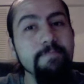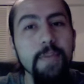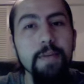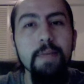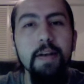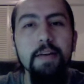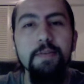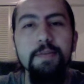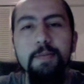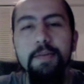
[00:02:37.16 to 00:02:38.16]
Yeah, I know
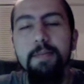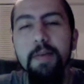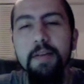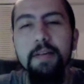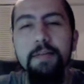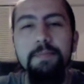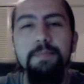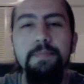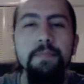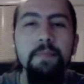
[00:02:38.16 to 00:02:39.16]
there's one in my town
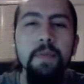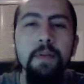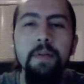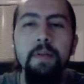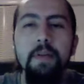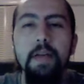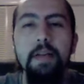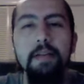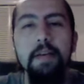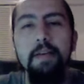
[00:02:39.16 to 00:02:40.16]
and
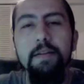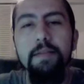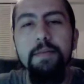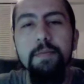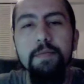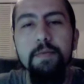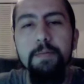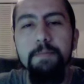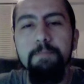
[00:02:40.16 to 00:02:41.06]
the town I lived in before.